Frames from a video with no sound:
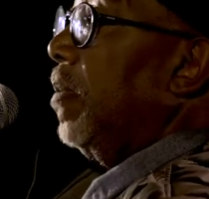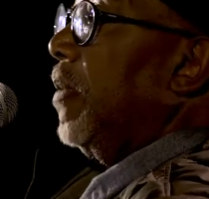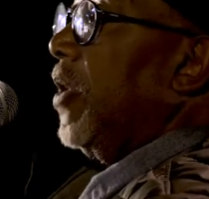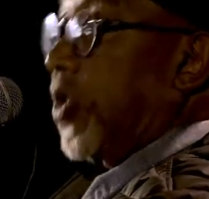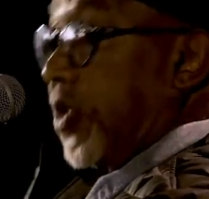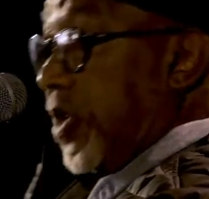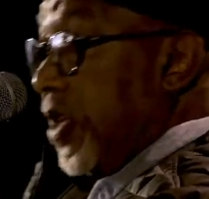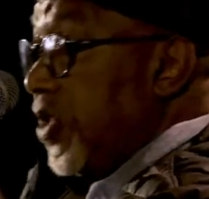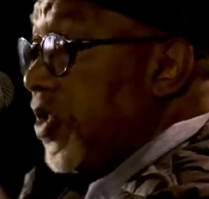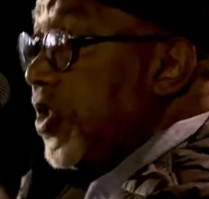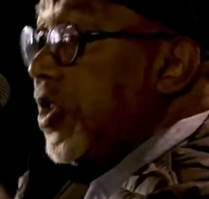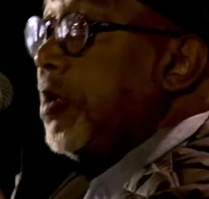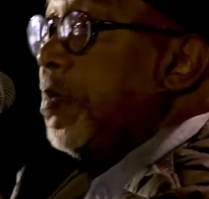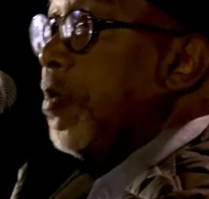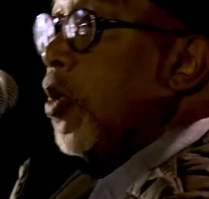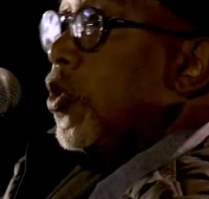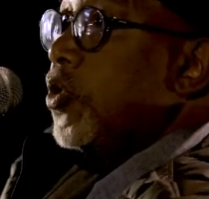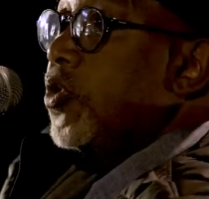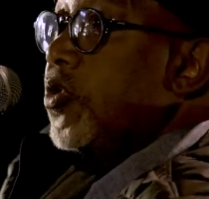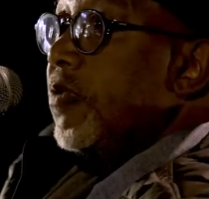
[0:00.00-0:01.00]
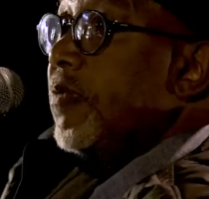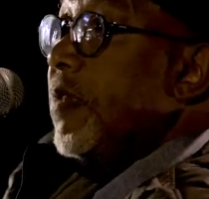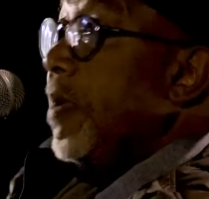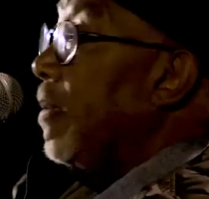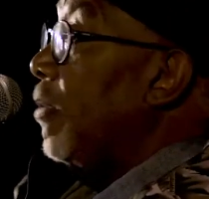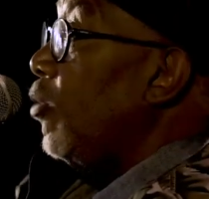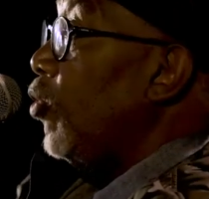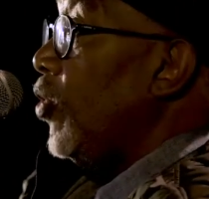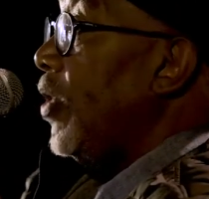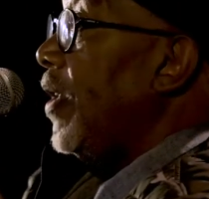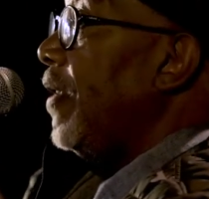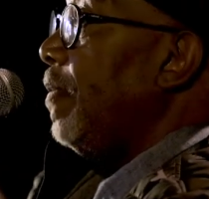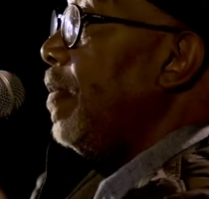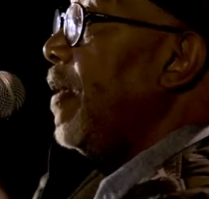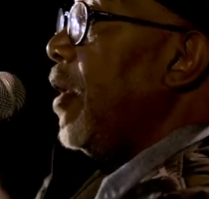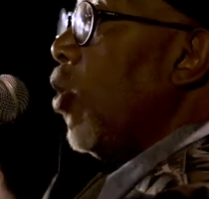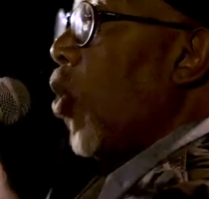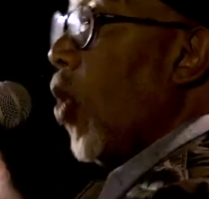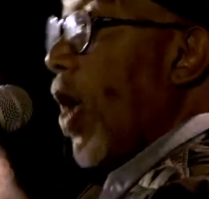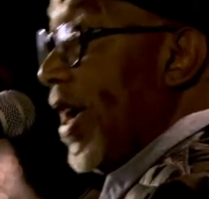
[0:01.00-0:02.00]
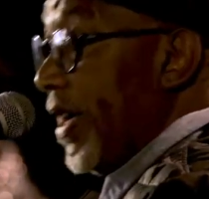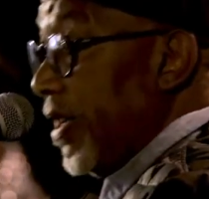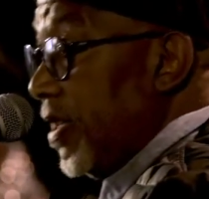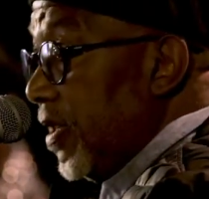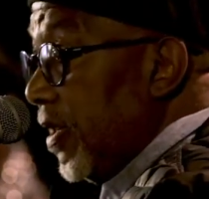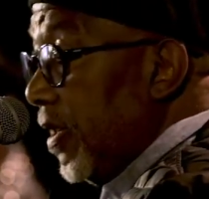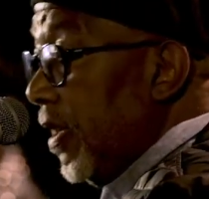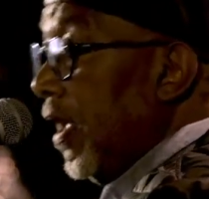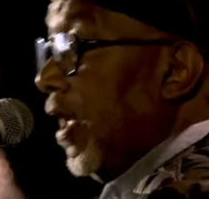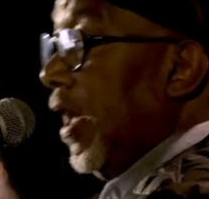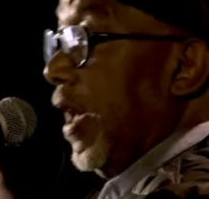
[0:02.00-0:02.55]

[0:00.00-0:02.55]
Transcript: essentially most of them who had been white